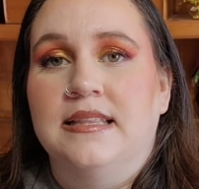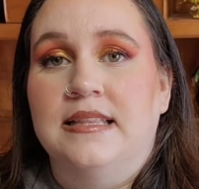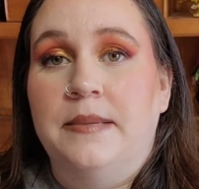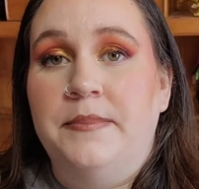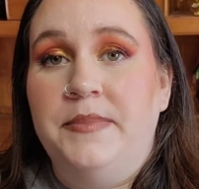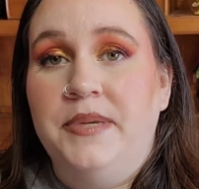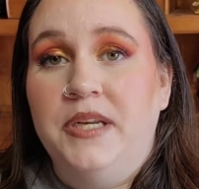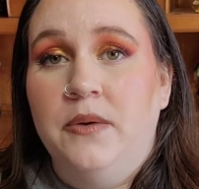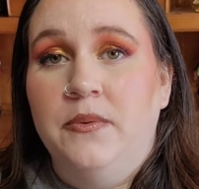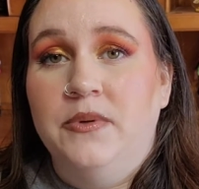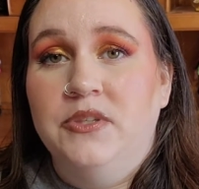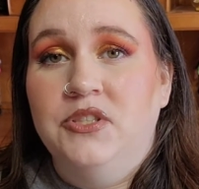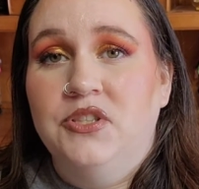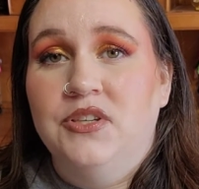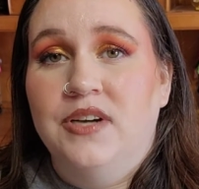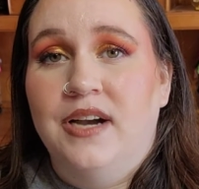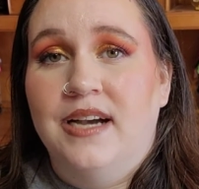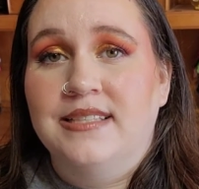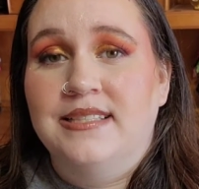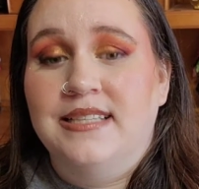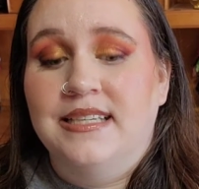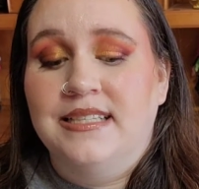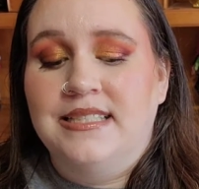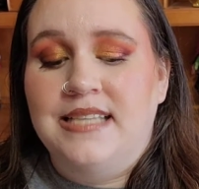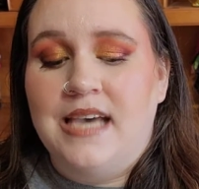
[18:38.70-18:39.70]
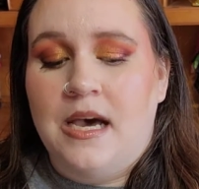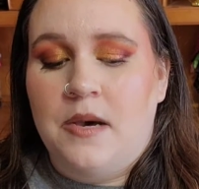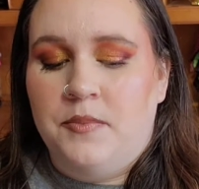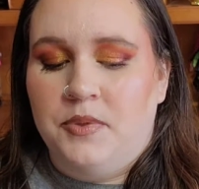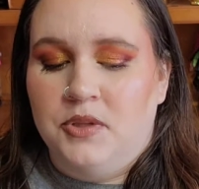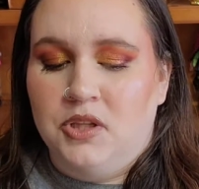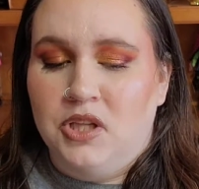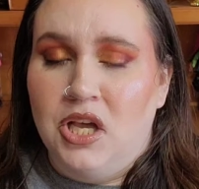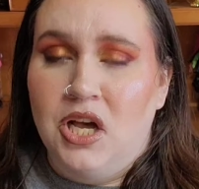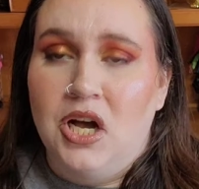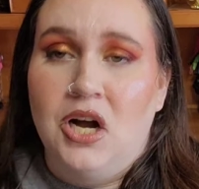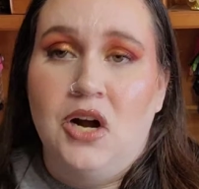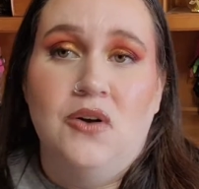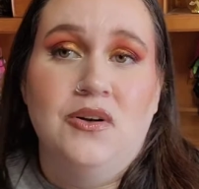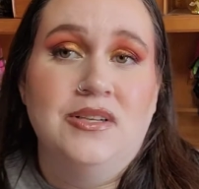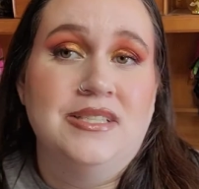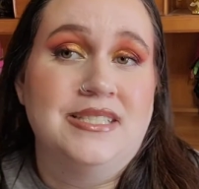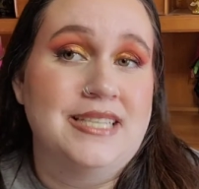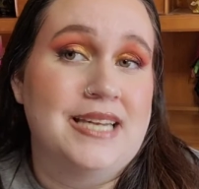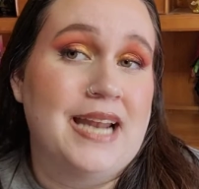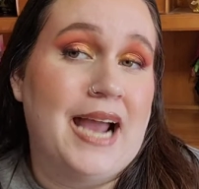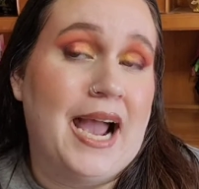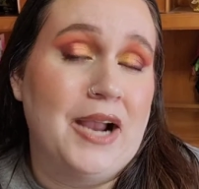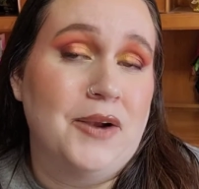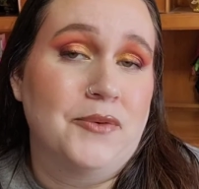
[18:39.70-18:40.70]
Let me know what you guys think down below.
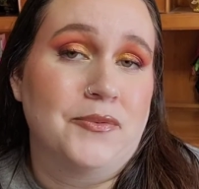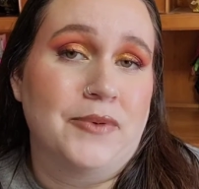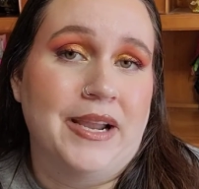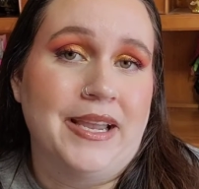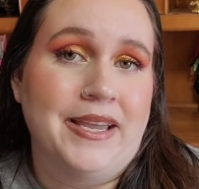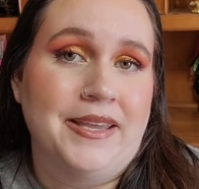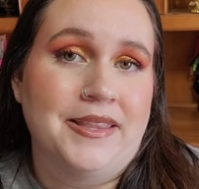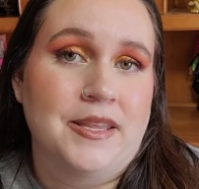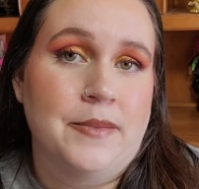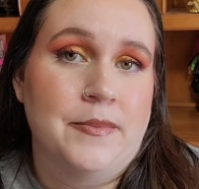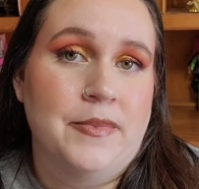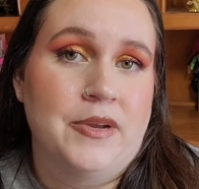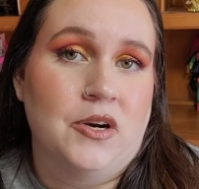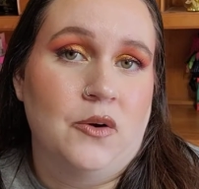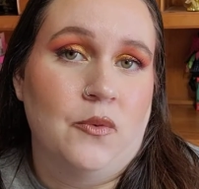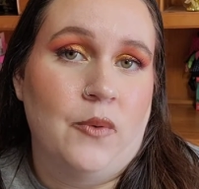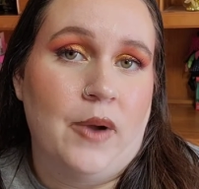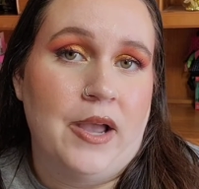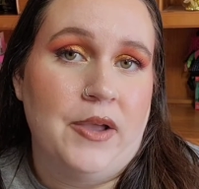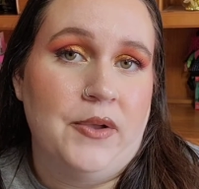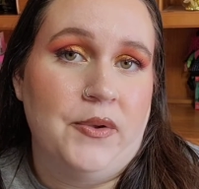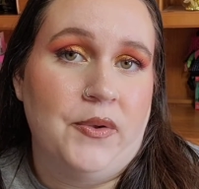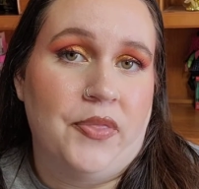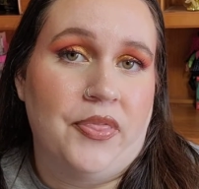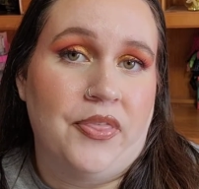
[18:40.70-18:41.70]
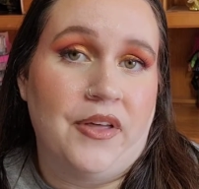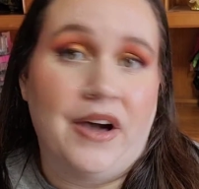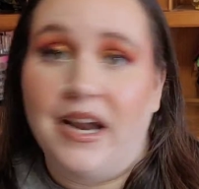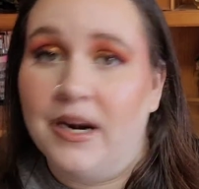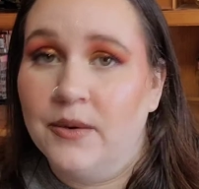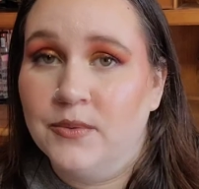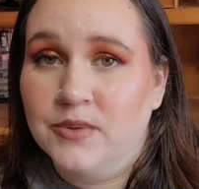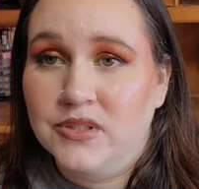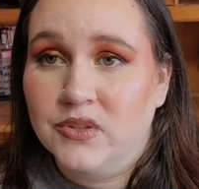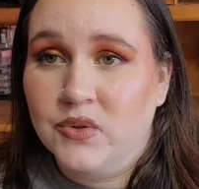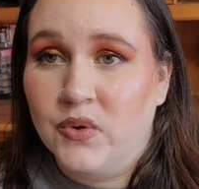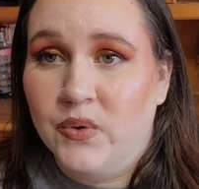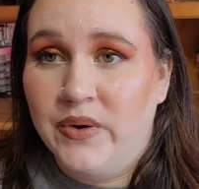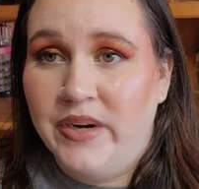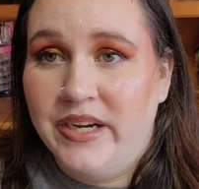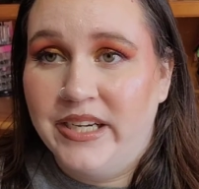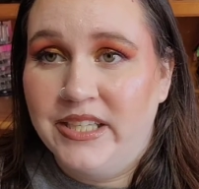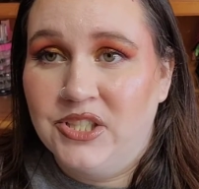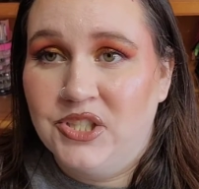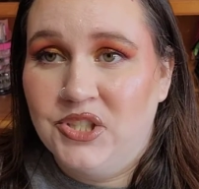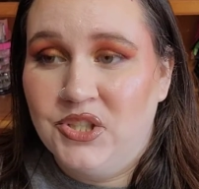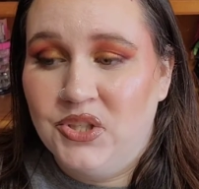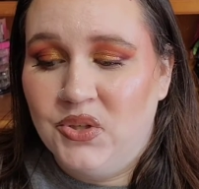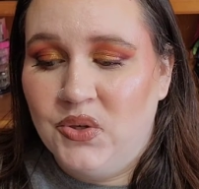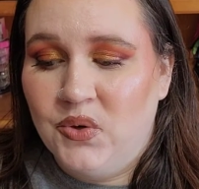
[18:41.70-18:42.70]
Did I rank them in a way you thought I was
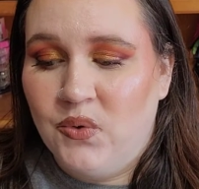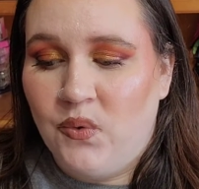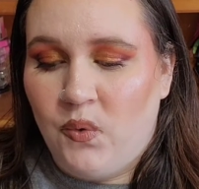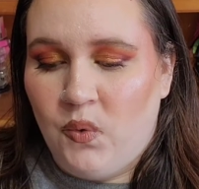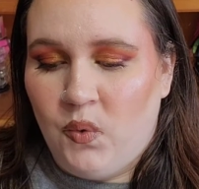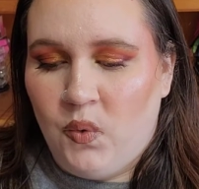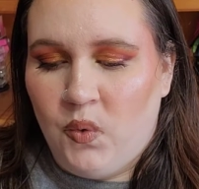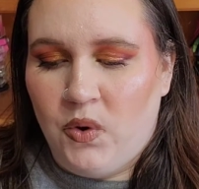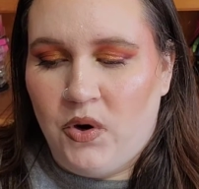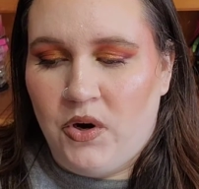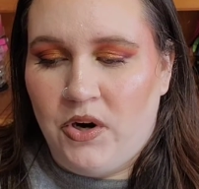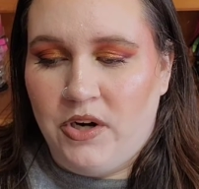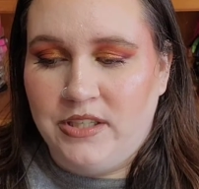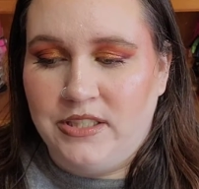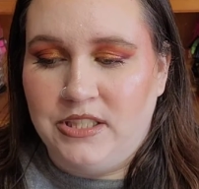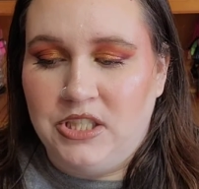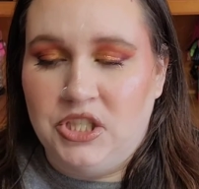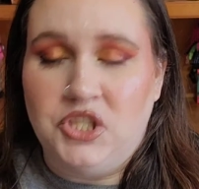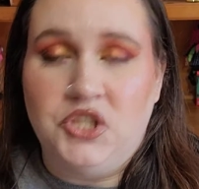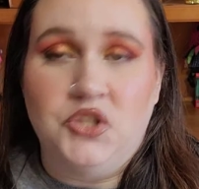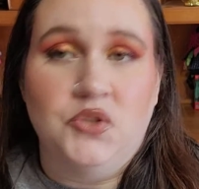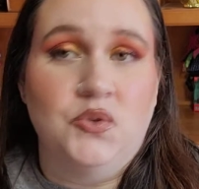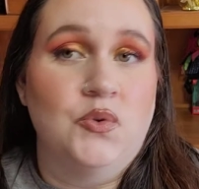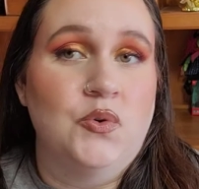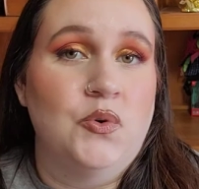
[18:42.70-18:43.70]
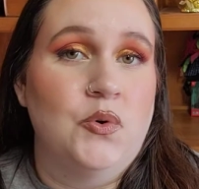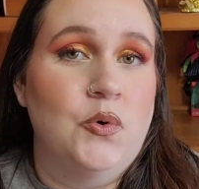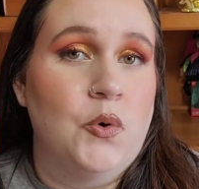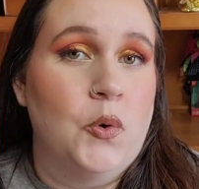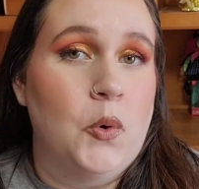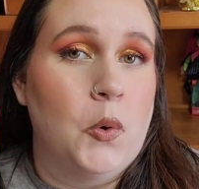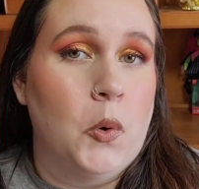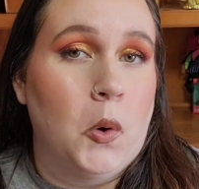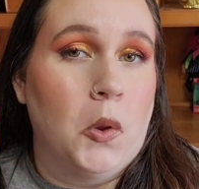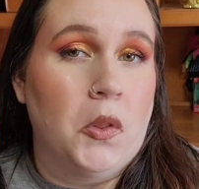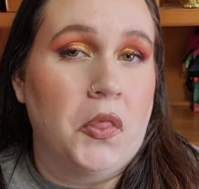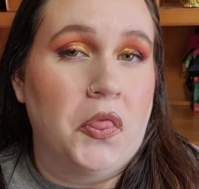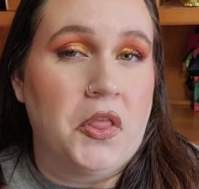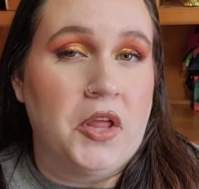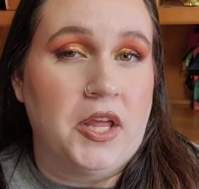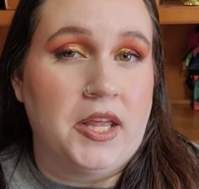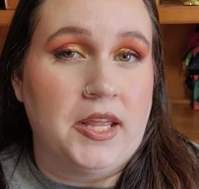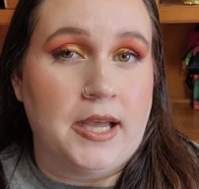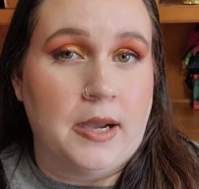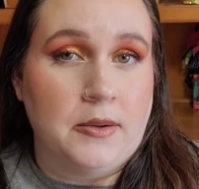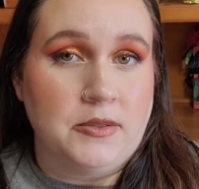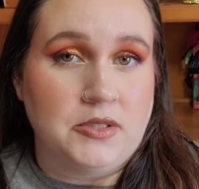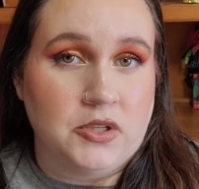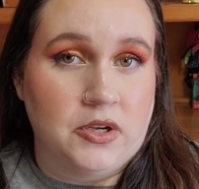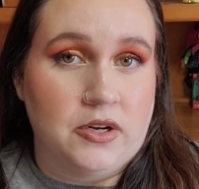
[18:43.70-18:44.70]
going to, or did you
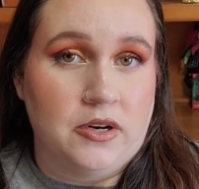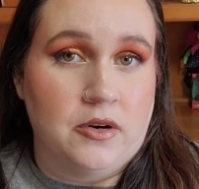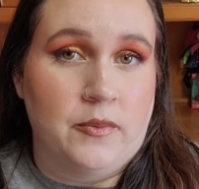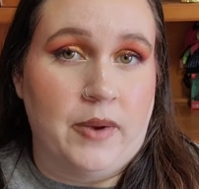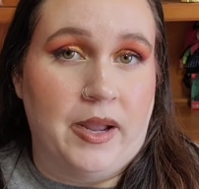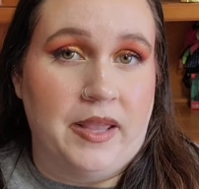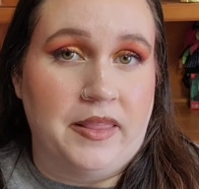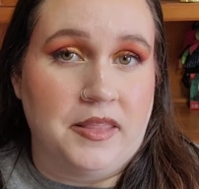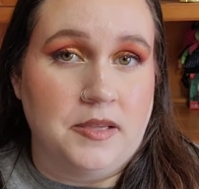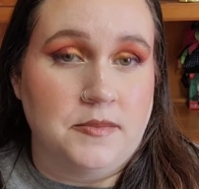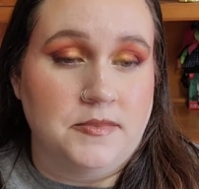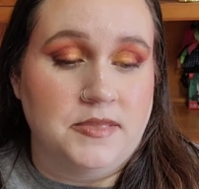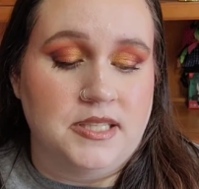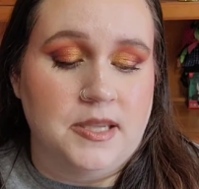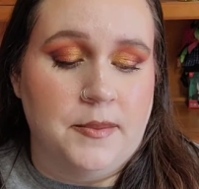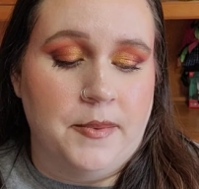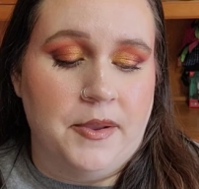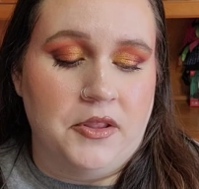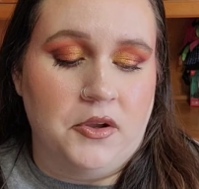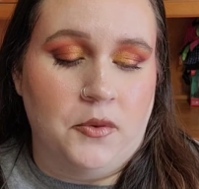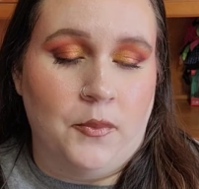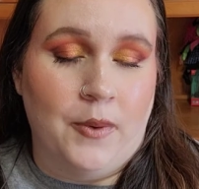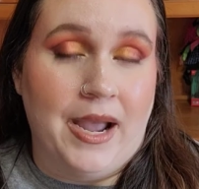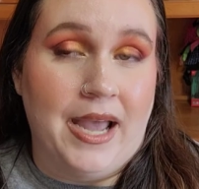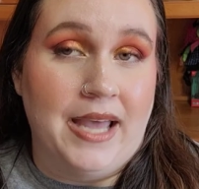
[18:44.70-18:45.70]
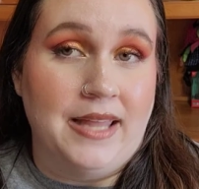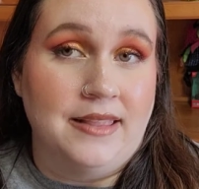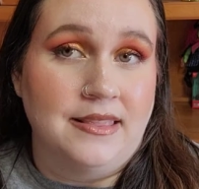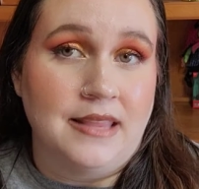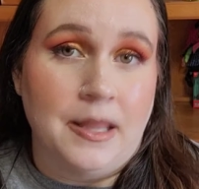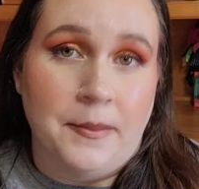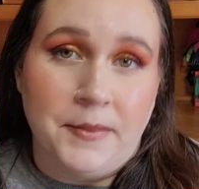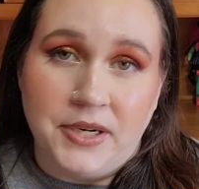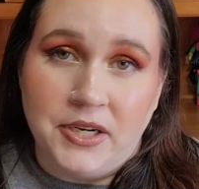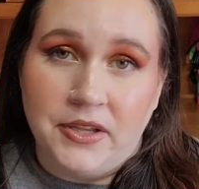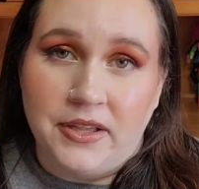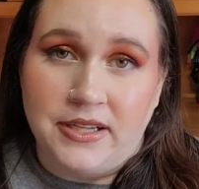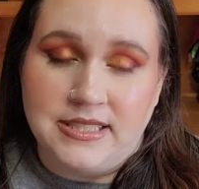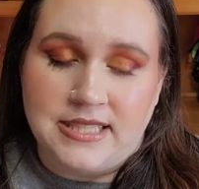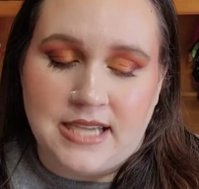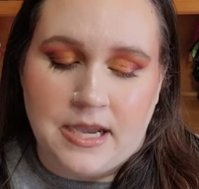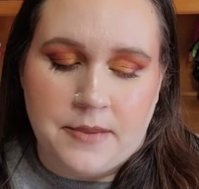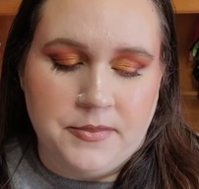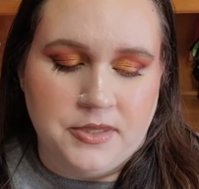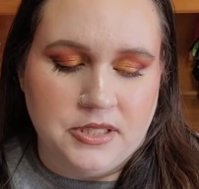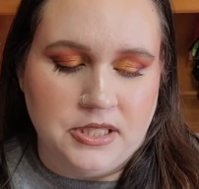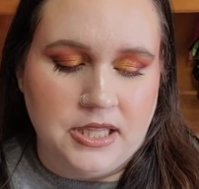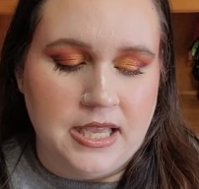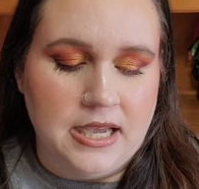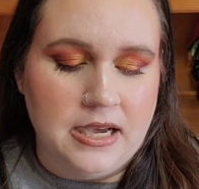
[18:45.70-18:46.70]
think I was going to rank them some other way? Let me know it
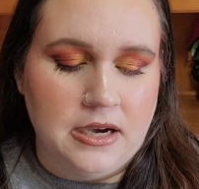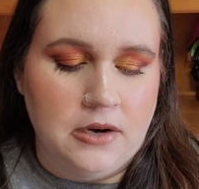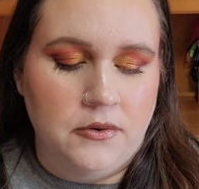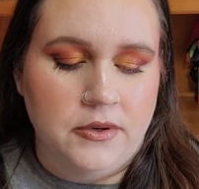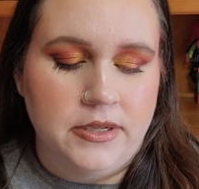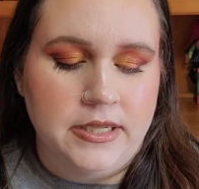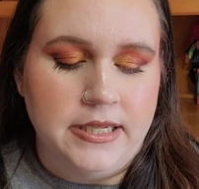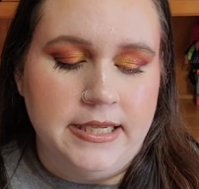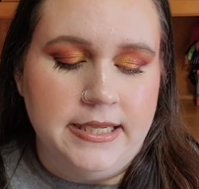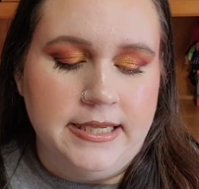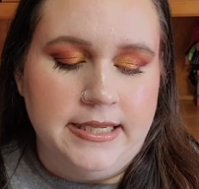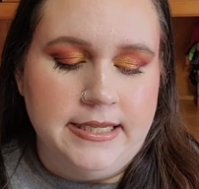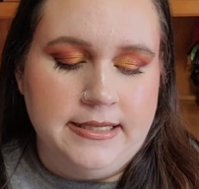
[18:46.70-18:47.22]
down below.